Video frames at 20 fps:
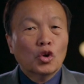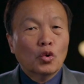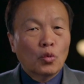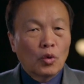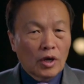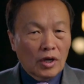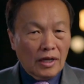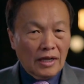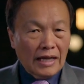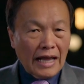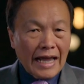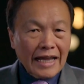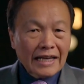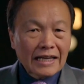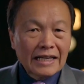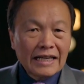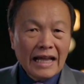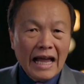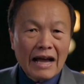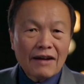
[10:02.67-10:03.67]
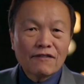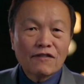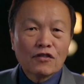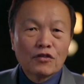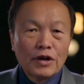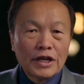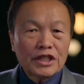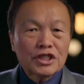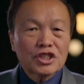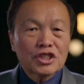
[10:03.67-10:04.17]
will likely have
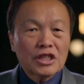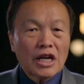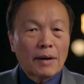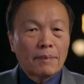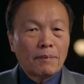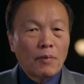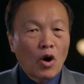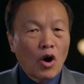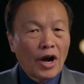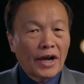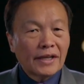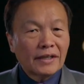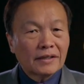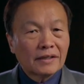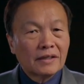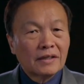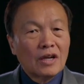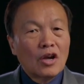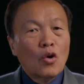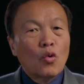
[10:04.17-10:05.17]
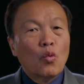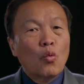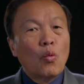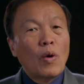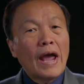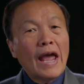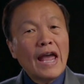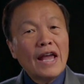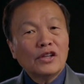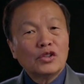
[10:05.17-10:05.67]
reached a point
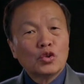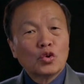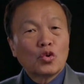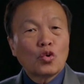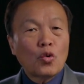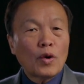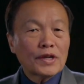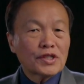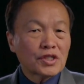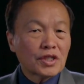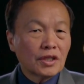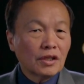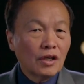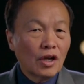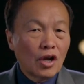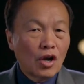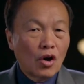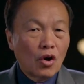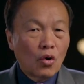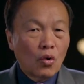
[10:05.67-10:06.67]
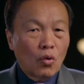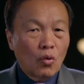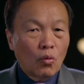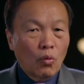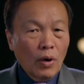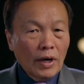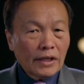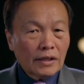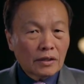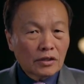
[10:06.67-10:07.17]
where you question
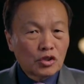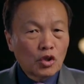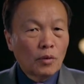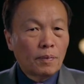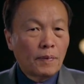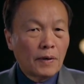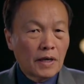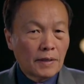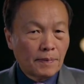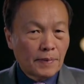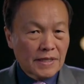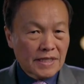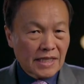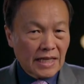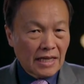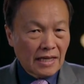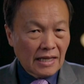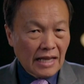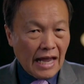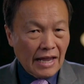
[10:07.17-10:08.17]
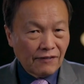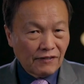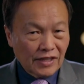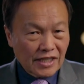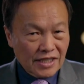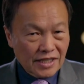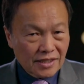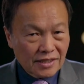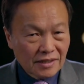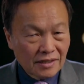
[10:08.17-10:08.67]
what your purpose in life
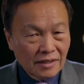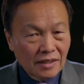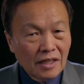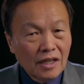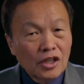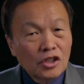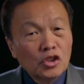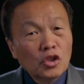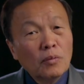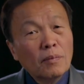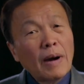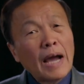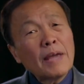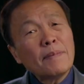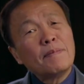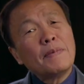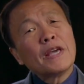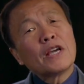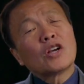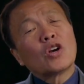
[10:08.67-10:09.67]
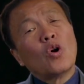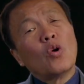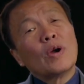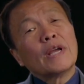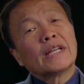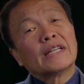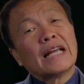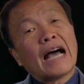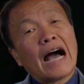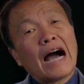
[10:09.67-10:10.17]
is. You might be
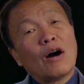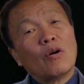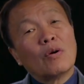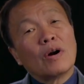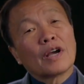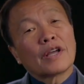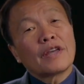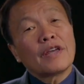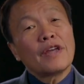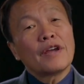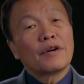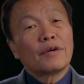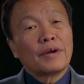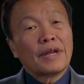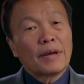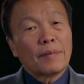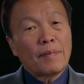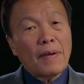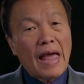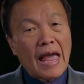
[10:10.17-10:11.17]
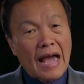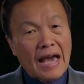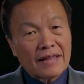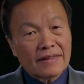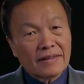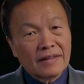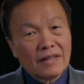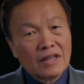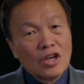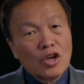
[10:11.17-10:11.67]
going down a career path
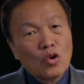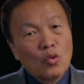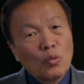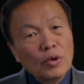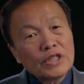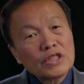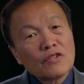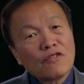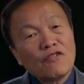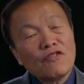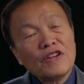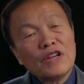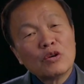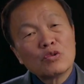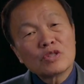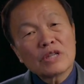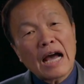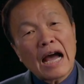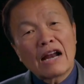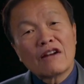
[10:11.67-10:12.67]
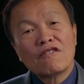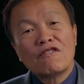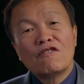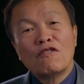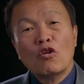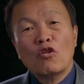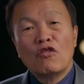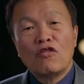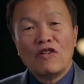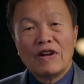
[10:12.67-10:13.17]
which feels
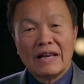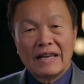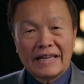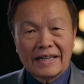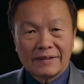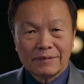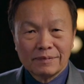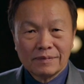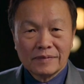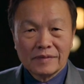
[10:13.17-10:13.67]
unfulfilling,